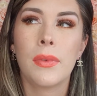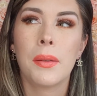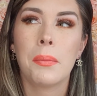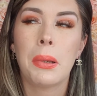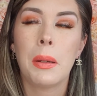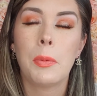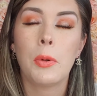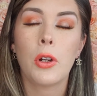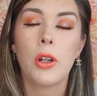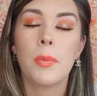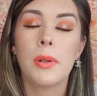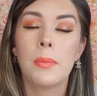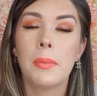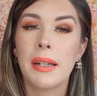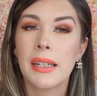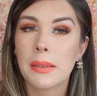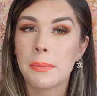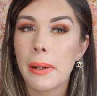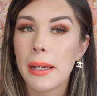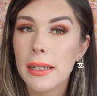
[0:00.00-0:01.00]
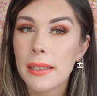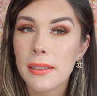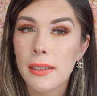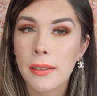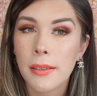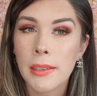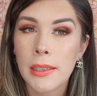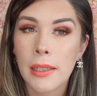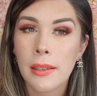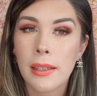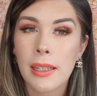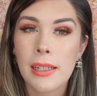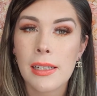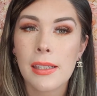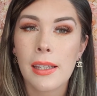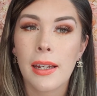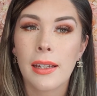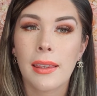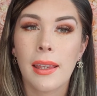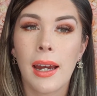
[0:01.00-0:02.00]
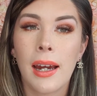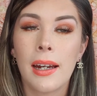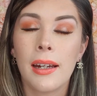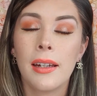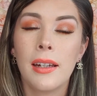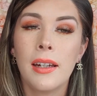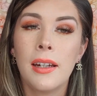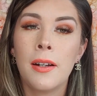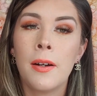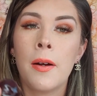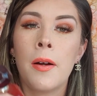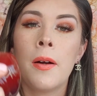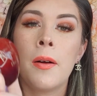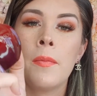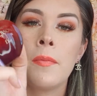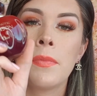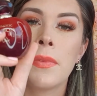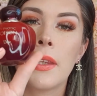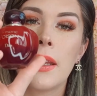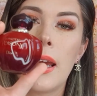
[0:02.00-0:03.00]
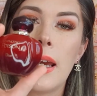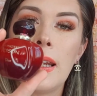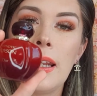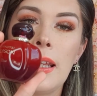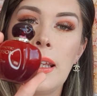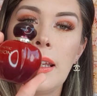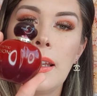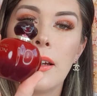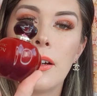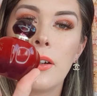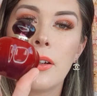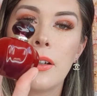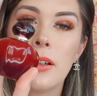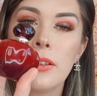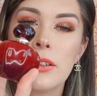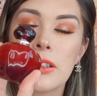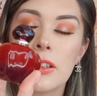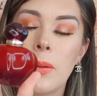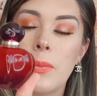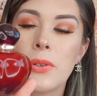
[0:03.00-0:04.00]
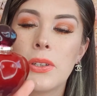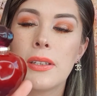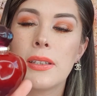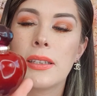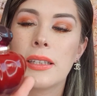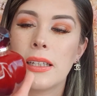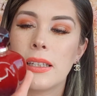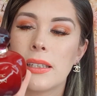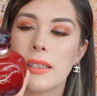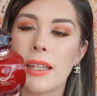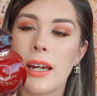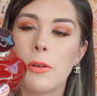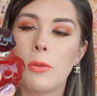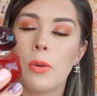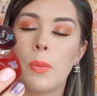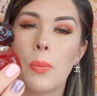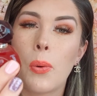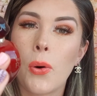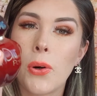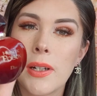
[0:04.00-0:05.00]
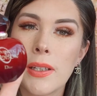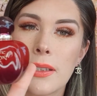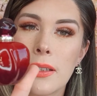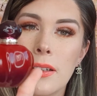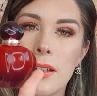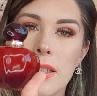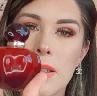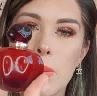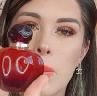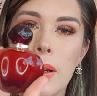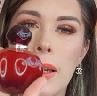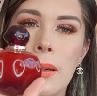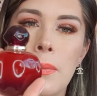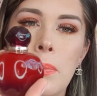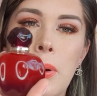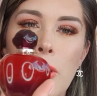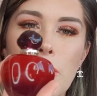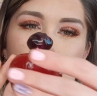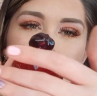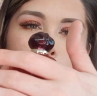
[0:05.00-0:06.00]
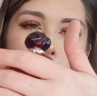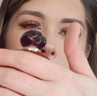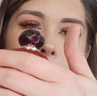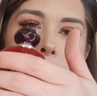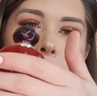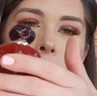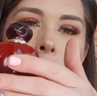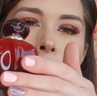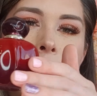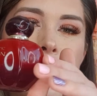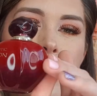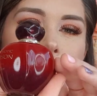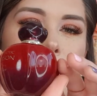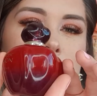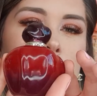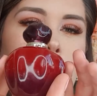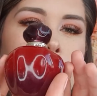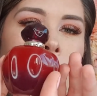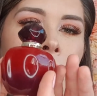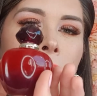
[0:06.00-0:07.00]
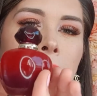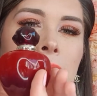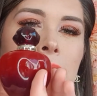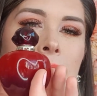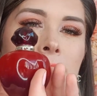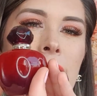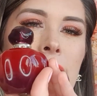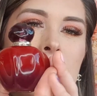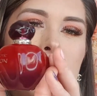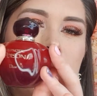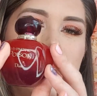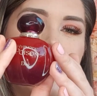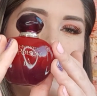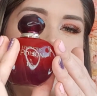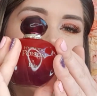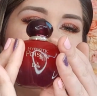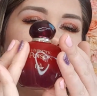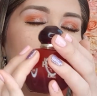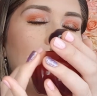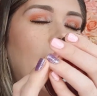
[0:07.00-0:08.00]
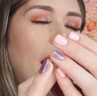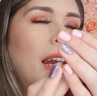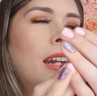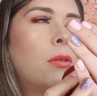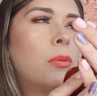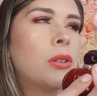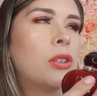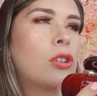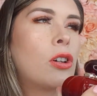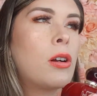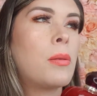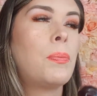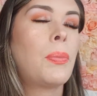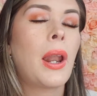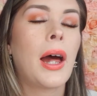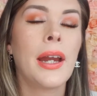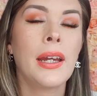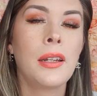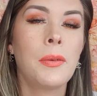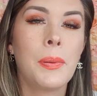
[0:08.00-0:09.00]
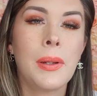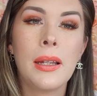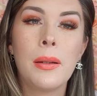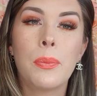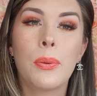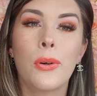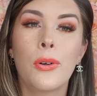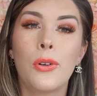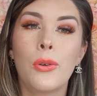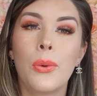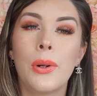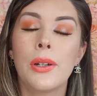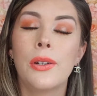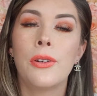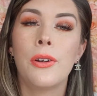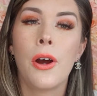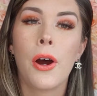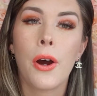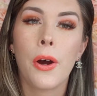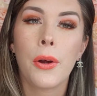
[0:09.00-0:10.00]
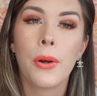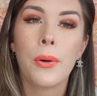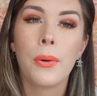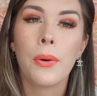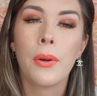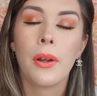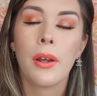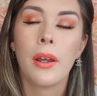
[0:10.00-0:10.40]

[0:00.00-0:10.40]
People who would mix medicines and things like that. Any substances that were poisonous were in bottles with ridges on like this. And it was so blind people would know